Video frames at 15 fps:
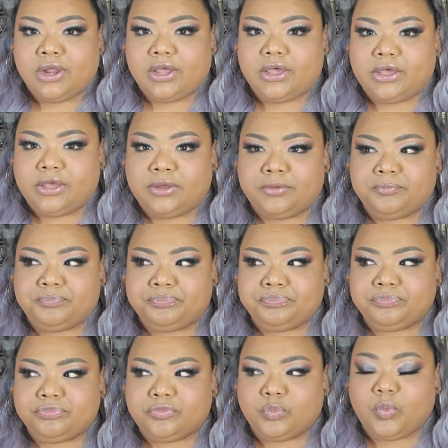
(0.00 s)
Um,
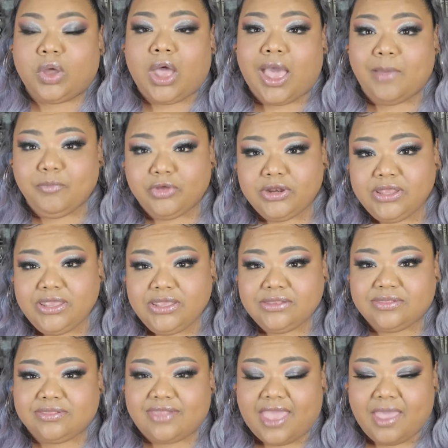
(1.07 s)
well, I'm going to
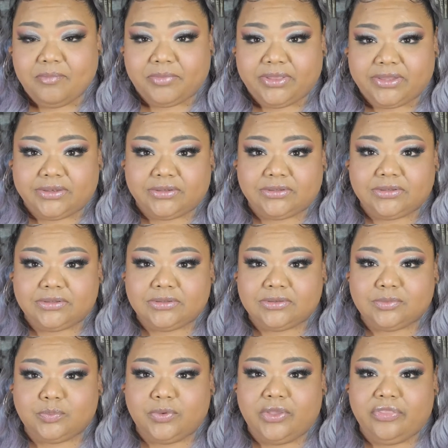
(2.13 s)
eat salmon
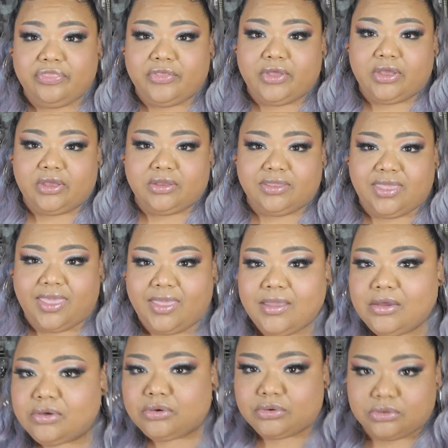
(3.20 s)
with a uh,
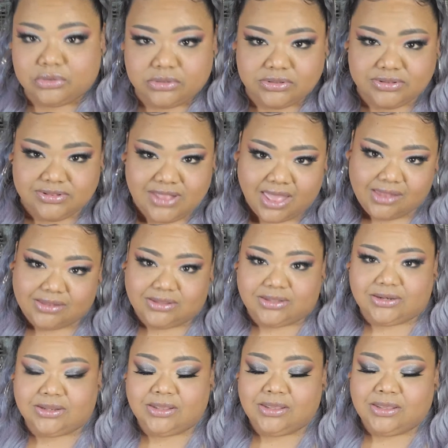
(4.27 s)
kale
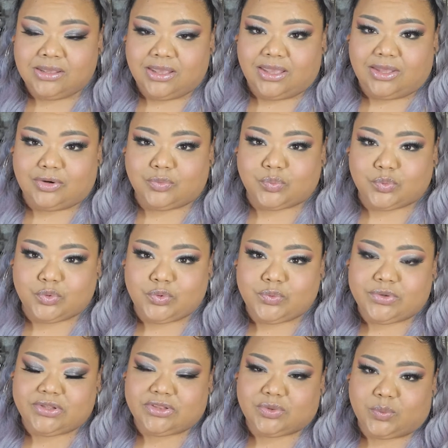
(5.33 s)
salad, and Roo
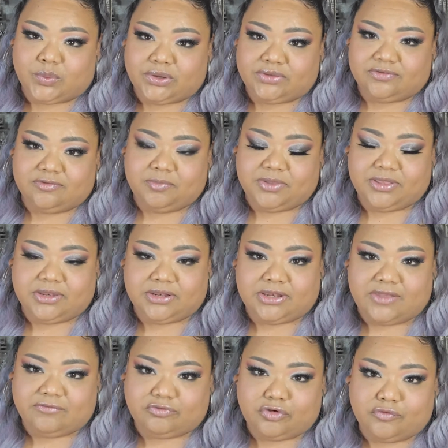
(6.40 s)
is going to be eating
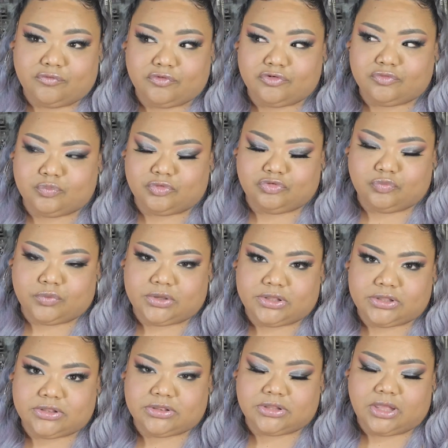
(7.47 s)
leftovers, which
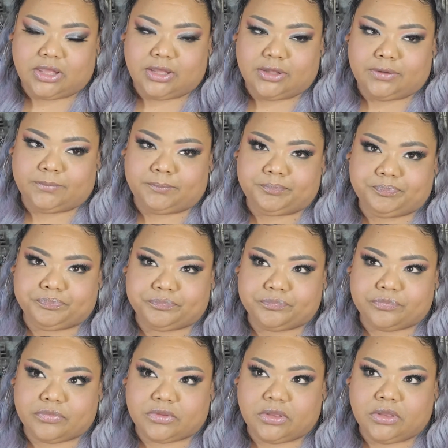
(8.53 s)
was um,
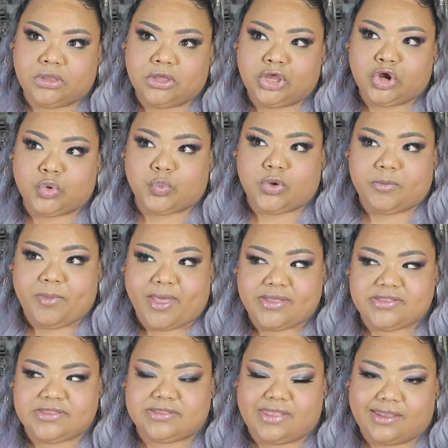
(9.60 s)

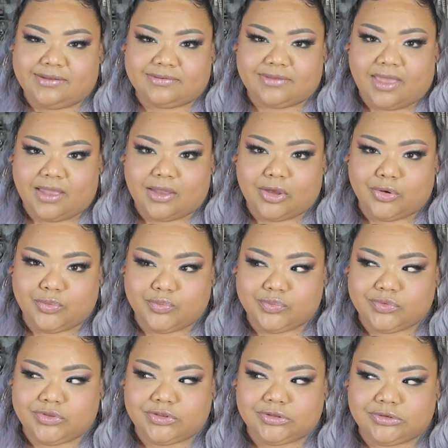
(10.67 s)
ribeye steak tacos